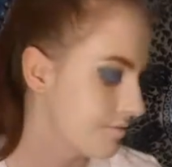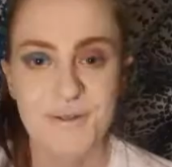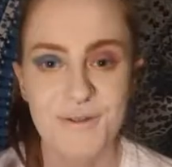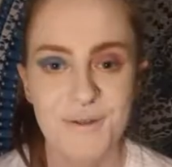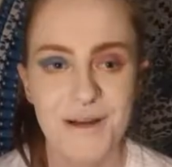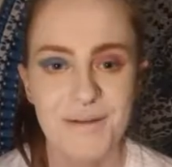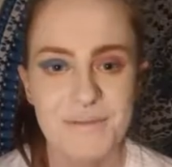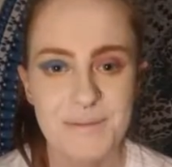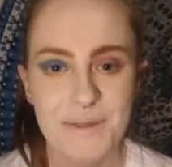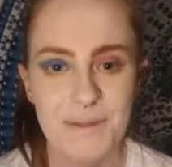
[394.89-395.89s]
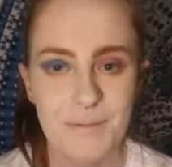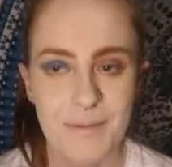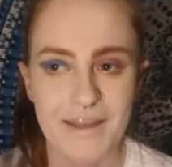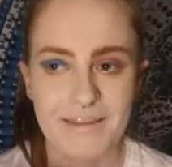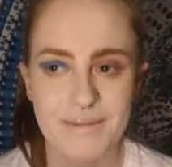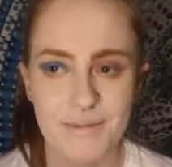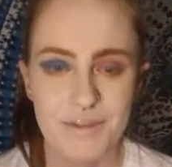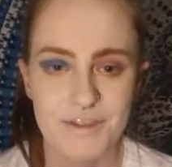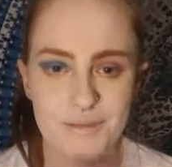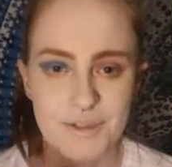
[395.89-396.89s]
I don't know why I'm speaking with my hands so
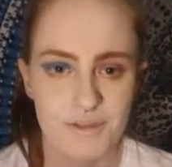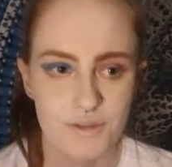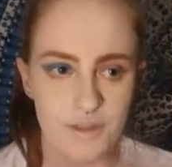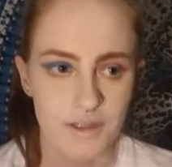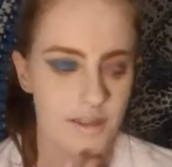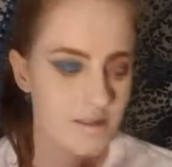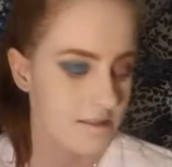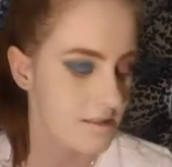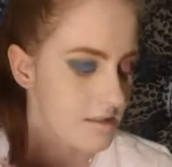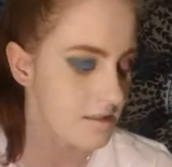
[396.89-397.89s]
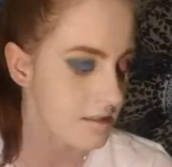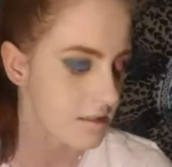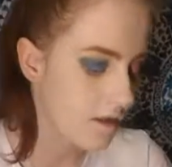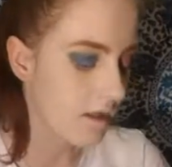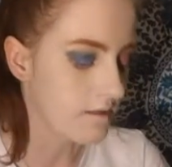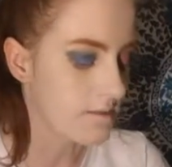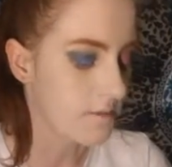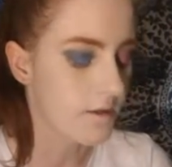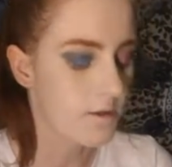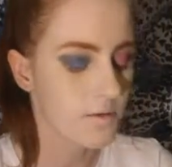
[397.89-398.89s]
much, I'm just doing this. Okay, so I'm
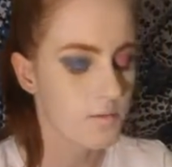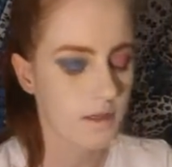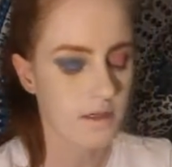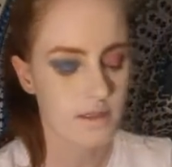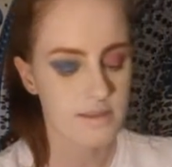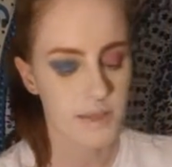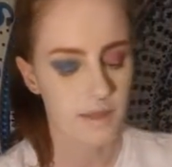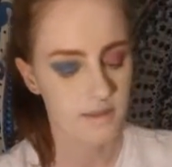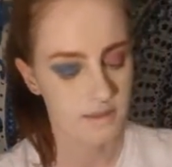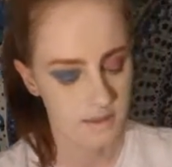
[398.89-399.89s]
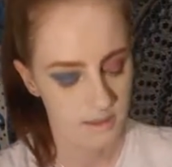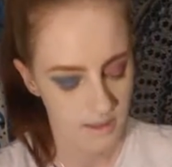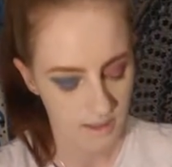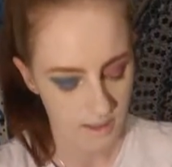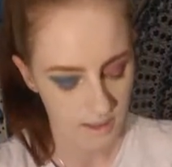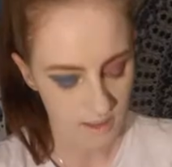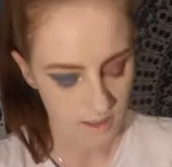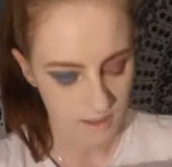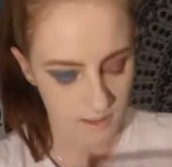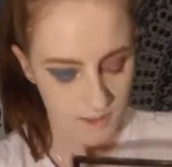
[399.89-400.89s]
going to go in with the NYX palette,
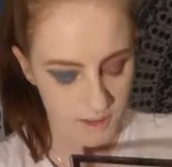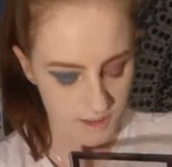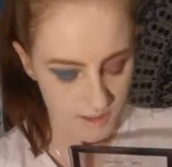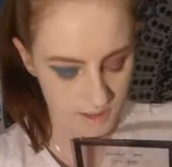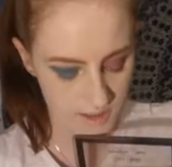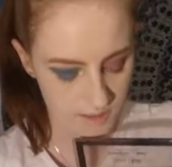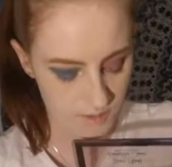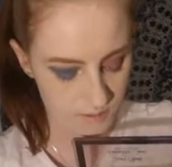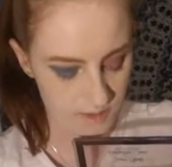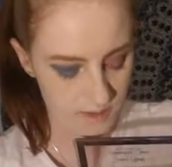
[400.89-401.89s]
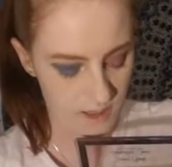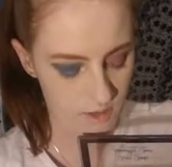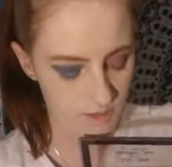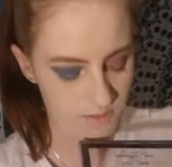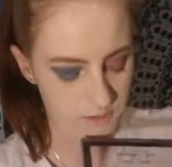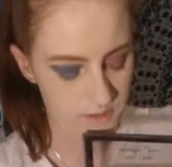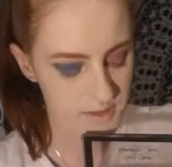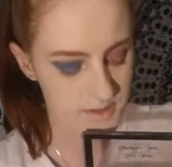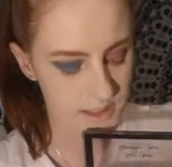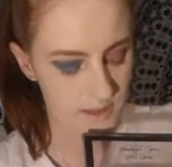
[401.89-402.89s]
and I'm going to go in with that one
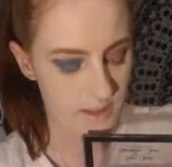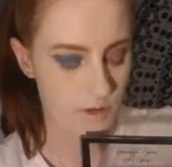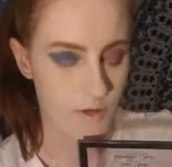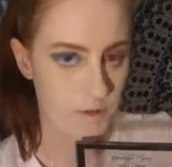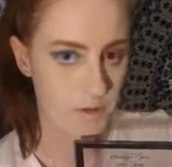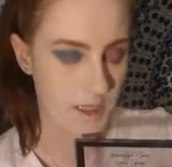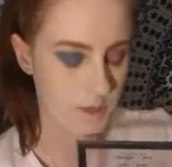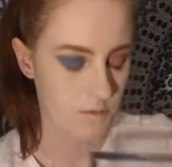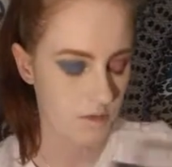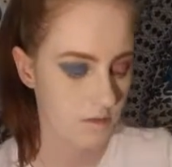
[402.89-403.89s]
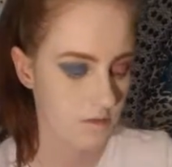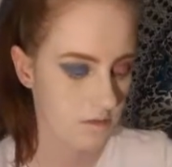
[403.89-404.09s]
first, and then I'll go in with that one.